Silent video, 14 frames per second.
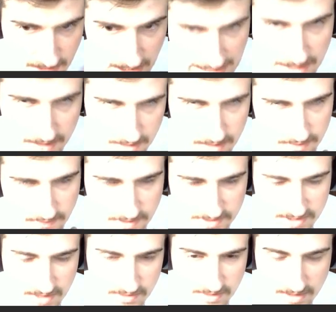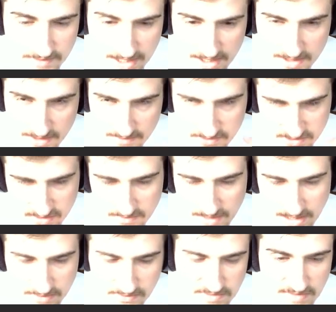and of the Southern, I'm technically of the Southern
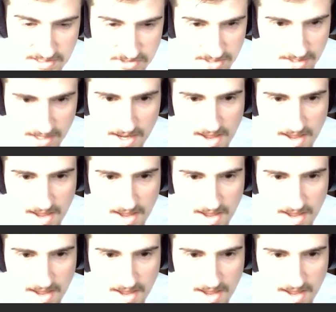Baptist Convention.